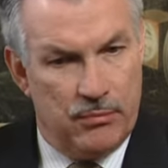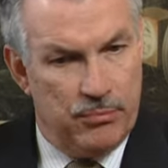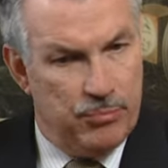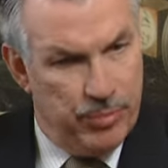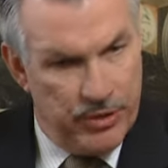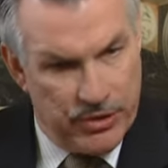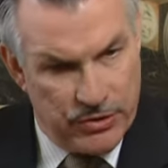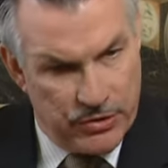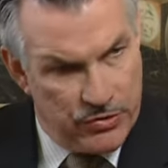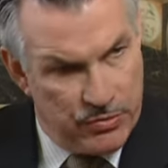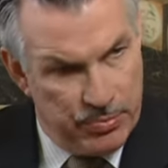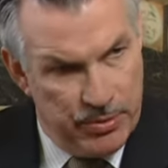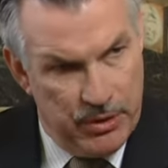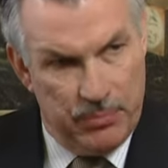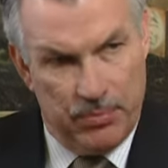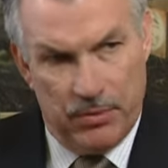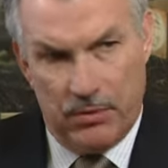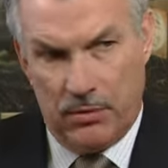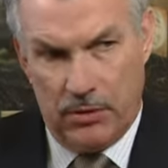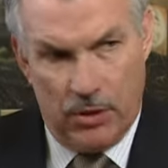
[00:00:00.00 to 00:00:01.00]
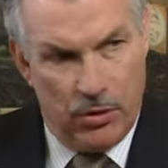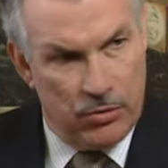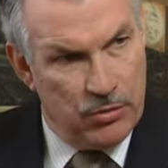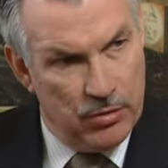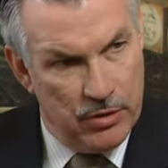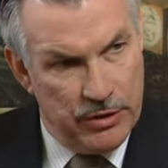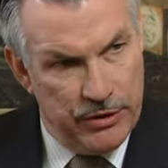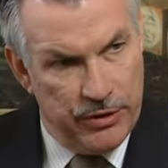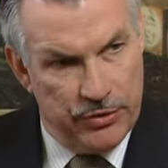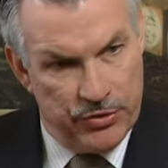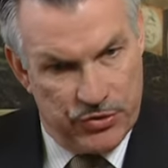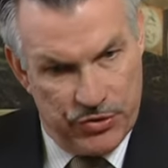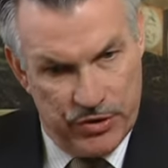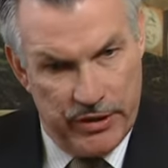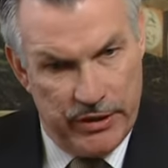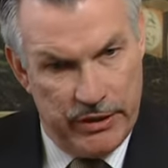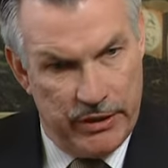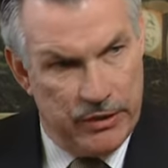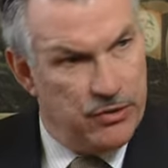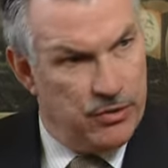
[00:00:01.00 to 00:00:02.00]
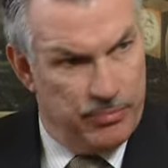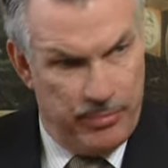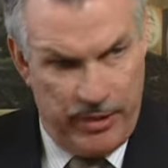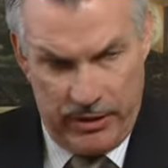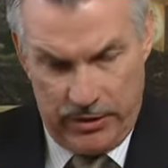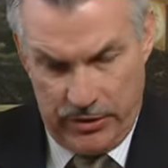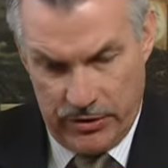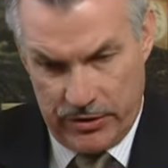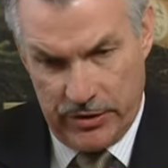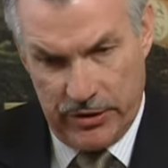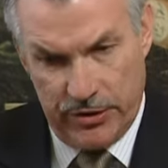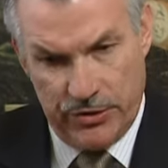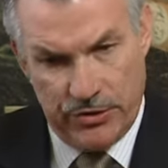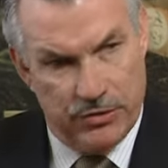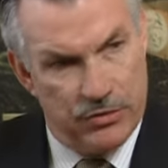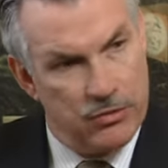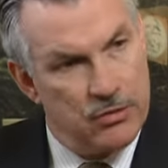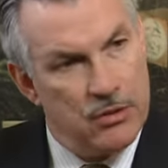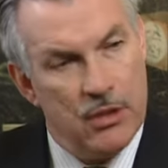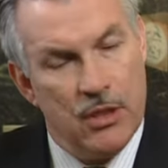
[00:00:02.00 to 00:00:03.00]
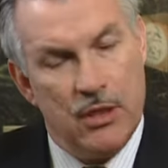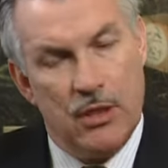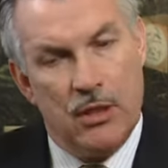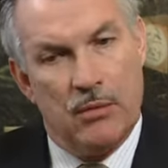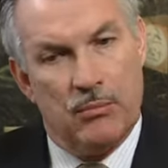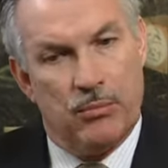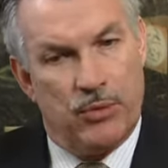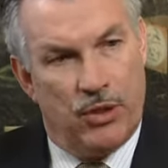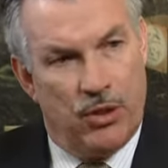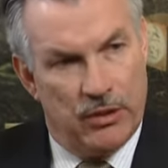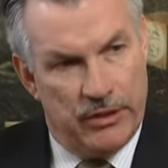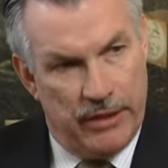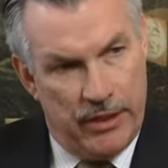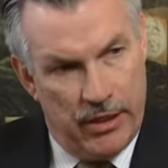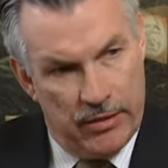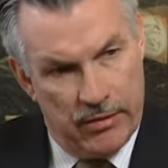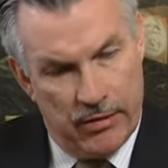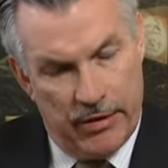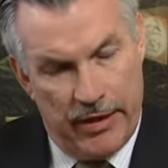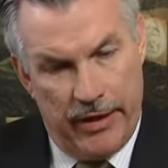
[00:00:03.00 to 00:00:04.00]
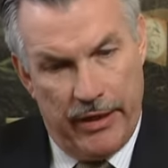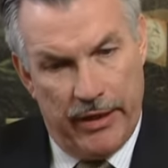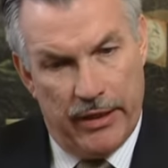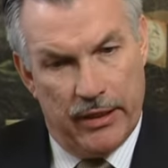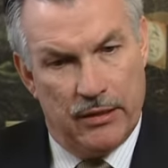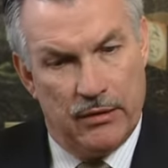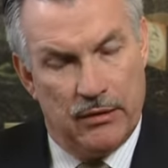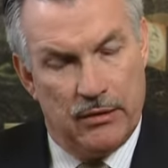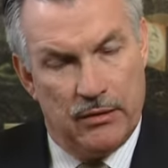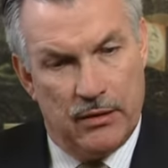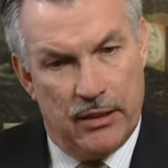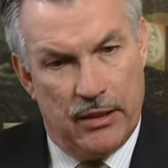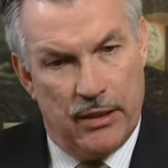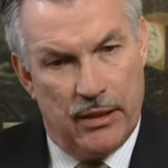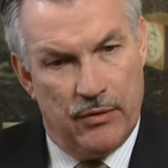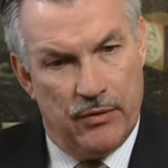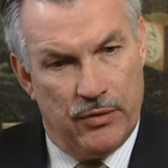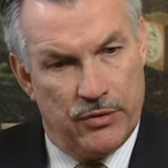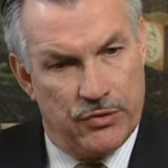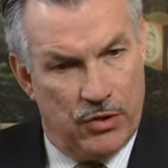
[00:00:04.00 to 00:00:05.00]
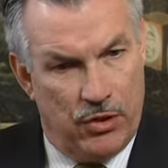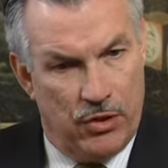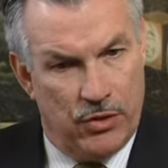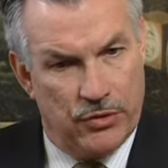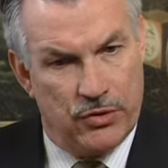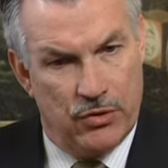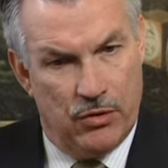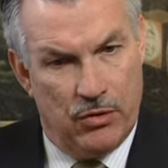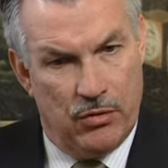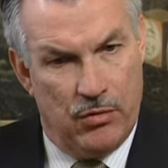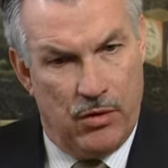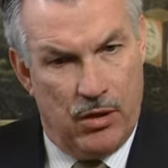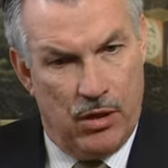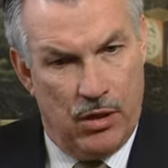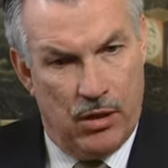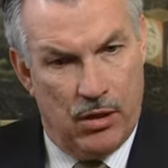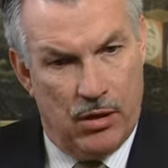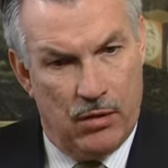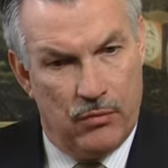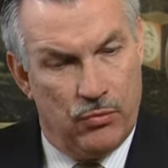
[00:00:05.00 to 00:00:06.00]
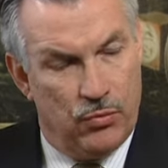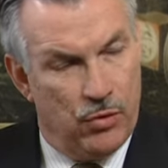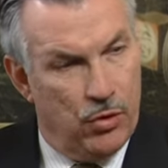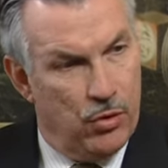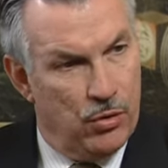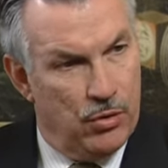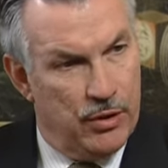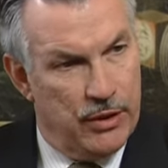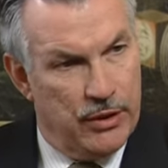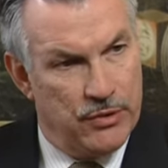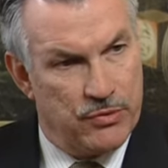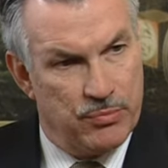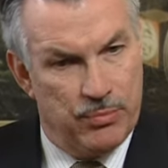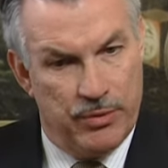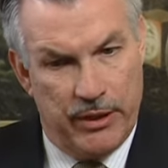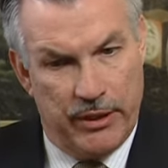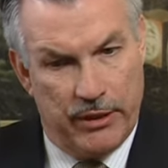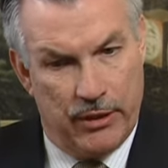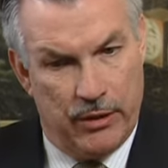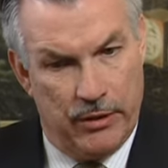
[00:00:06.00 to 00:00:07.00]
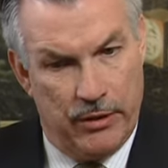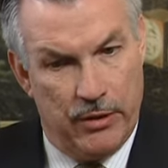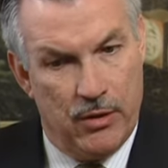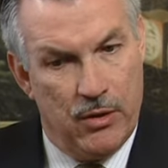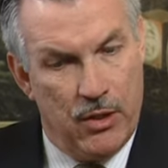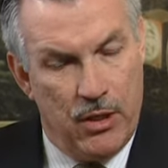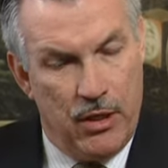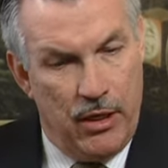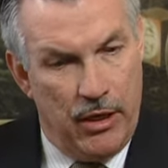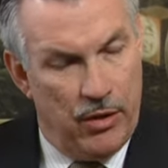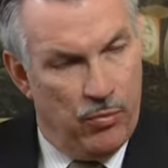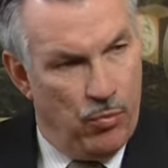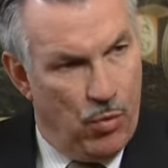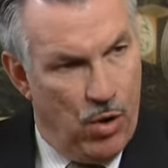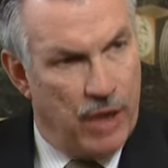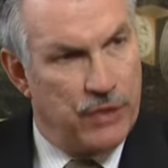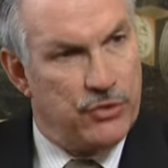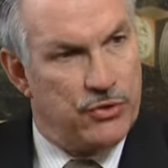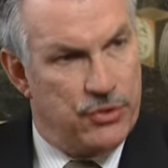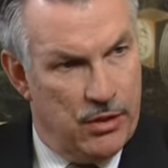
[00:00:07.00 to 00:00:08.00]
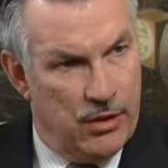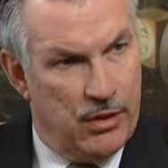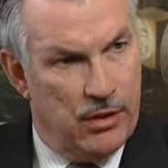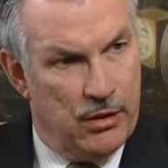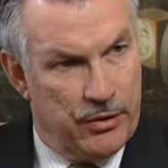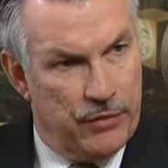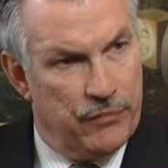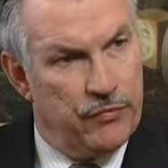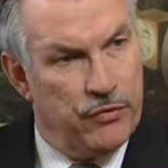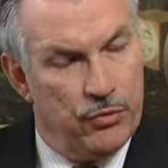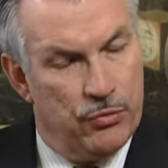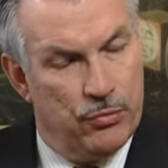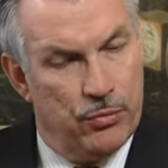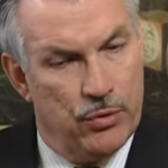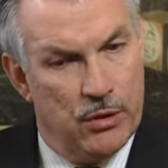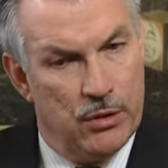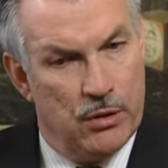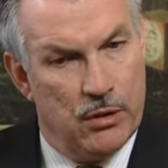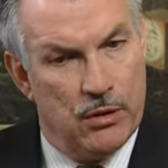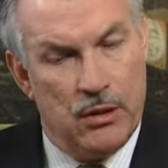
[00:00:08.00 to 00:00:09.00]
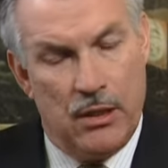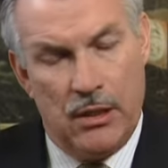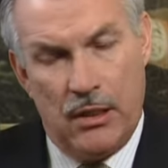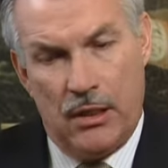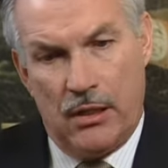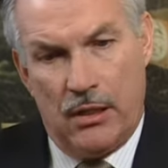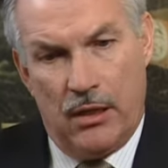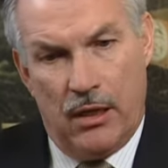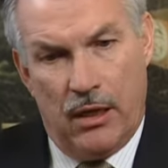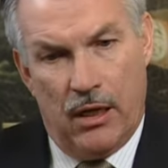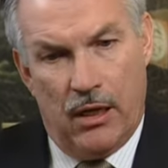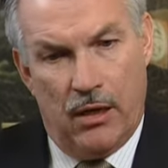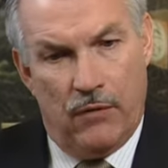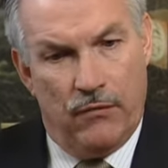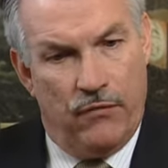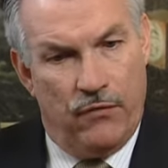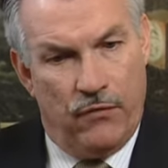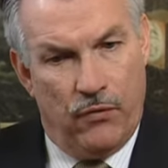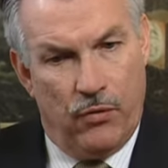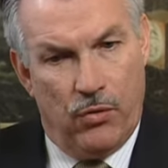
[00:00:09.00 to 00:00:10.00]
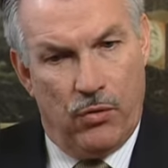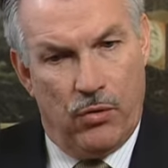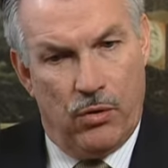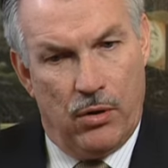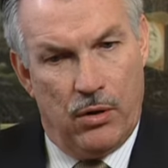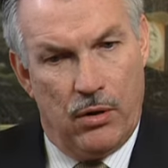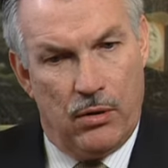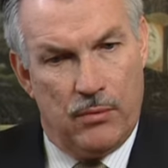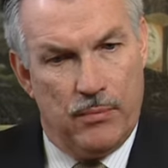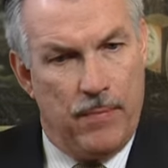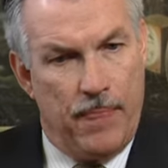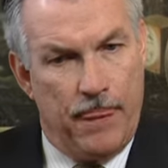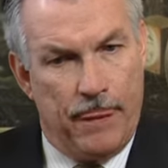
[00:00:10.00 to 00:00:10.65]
business people, local leaders need to make decisions. But on the other hand, uh, there's also our role as being a, a watchdog, if you will, uh, for